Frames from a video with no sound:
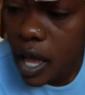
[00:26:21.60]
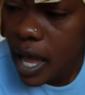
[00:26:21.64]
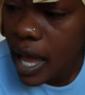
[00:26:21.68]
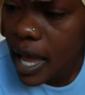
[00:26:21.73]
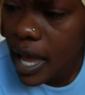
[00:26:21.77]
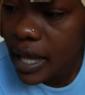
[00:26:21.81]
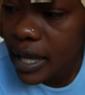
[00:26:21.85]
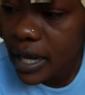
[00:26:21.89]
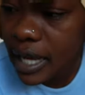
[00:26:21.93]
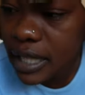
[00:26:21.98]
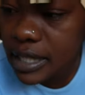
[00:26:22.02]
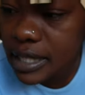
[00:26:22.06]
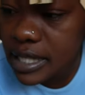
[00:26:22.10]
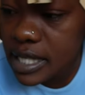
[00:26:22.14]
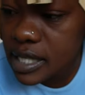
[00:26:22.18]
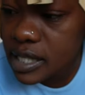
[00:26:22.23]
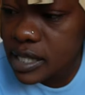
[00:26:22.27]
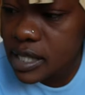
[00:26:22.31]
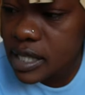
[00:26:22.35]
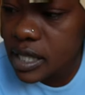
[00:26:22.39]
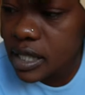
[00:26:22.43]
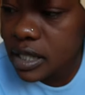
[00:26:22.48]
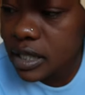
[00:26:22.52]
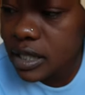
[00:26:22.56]
and I
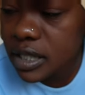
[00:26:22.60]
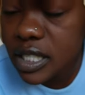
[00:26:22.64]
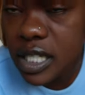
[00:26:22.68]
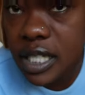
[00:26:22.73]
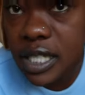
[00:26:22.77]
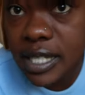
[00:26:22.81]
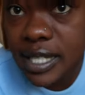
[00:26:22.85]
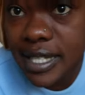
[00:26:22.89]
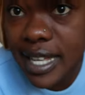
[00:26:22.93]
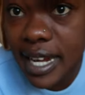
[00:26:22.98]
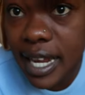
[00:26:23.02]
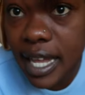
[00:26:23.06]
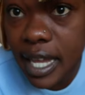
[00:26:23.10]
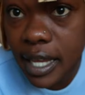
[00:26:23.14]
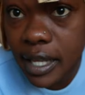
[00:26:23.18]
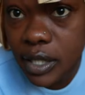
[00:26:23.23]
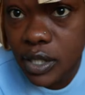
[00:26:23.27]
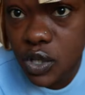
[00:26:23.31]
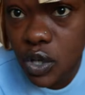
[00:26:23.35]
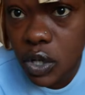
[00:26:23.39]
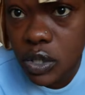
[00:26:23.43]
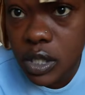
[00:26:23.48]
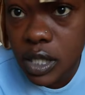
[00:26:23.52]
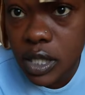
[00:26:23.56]
tasted it yesterday,
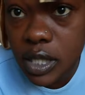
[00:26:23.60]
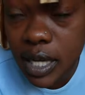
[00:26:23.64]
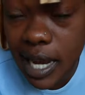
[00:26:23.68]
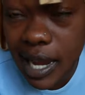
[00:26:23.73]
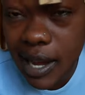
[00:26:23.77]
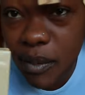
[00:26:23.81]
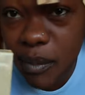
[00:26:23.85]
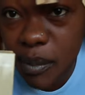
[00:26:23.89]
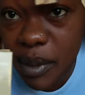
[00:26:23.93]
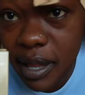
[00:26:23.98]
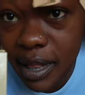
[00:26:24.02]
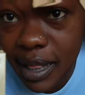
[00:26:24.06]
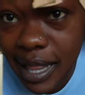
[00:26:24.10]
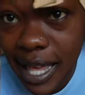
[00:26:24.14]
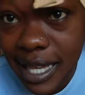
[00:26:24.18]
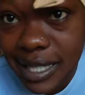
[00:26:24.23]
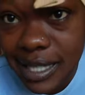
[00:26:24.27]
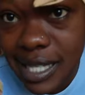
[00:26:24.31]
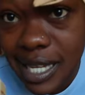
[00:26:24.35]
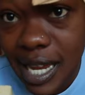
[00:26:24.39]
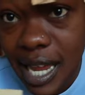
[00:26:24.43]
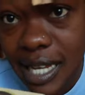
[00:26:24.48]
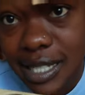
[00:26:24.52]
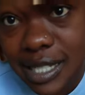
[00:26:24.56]
salted caramel
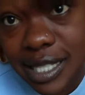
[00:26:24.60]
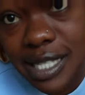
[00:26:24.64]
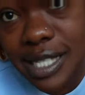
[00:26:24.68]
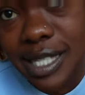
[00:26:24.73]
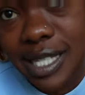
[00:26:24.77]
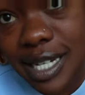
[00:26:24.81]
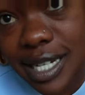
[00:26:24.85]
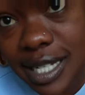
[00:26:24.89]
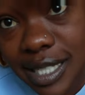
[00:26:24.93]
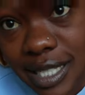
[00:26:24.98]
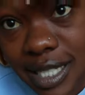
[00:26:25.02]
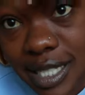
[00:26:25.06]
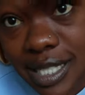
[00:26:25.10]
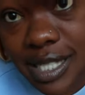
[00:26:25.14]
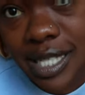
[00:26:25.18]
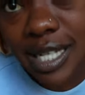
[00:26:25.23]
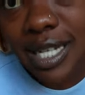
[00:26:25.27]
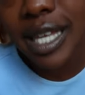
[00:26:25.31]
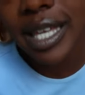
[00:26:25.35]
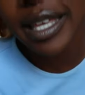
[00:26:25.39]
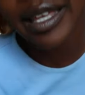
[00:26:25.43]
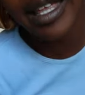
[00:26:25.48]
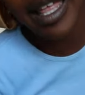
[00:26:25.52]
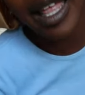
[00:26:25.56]
latte. I tasted it
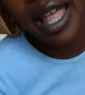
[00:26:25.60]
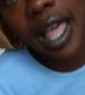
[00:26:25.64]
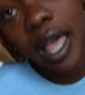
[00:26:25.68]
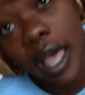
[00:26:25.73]
yesterday